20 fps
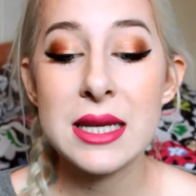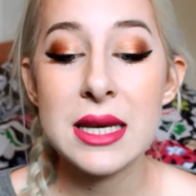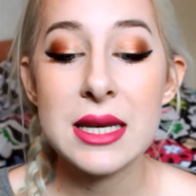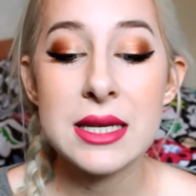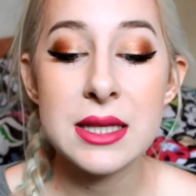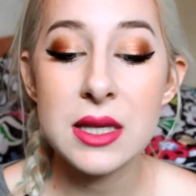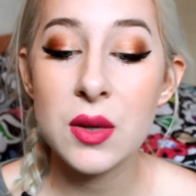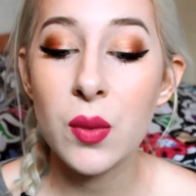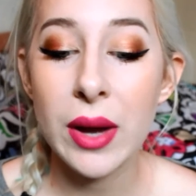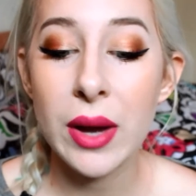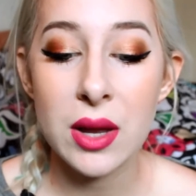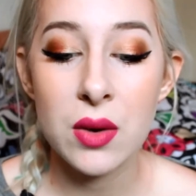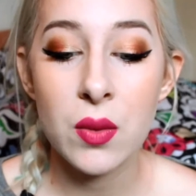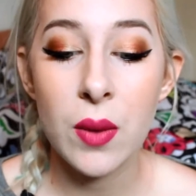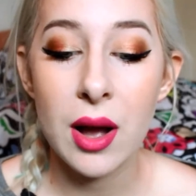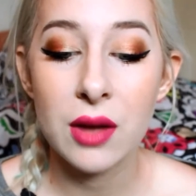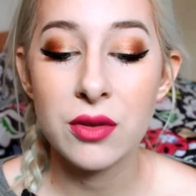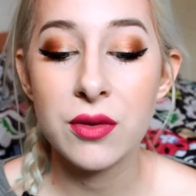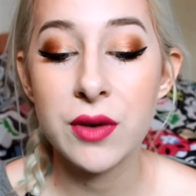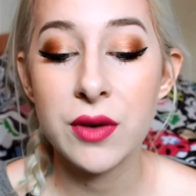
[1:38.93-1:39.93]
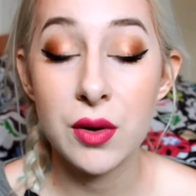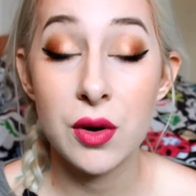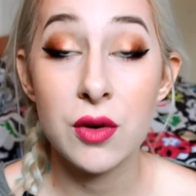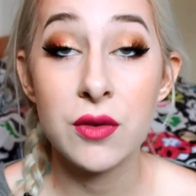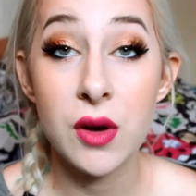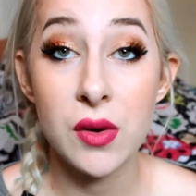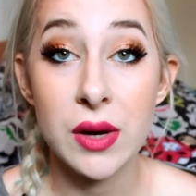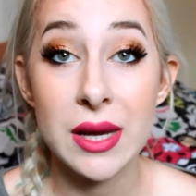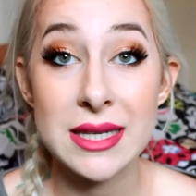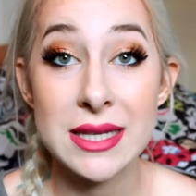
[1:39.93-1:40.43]
is the Wet n Wild Photo
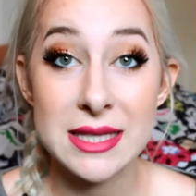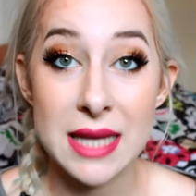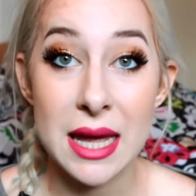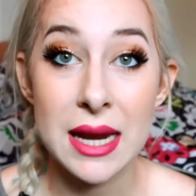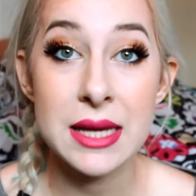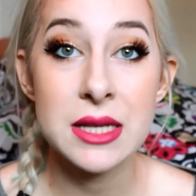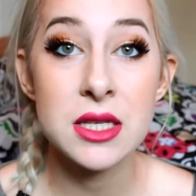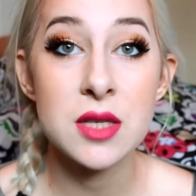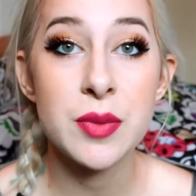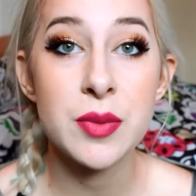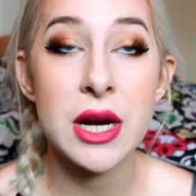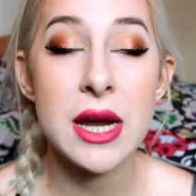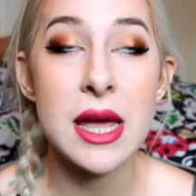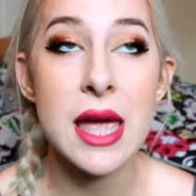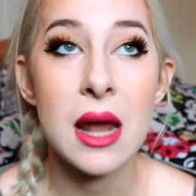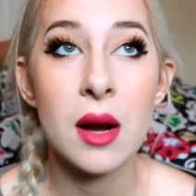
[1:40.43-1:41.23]
Focus Setting Spray,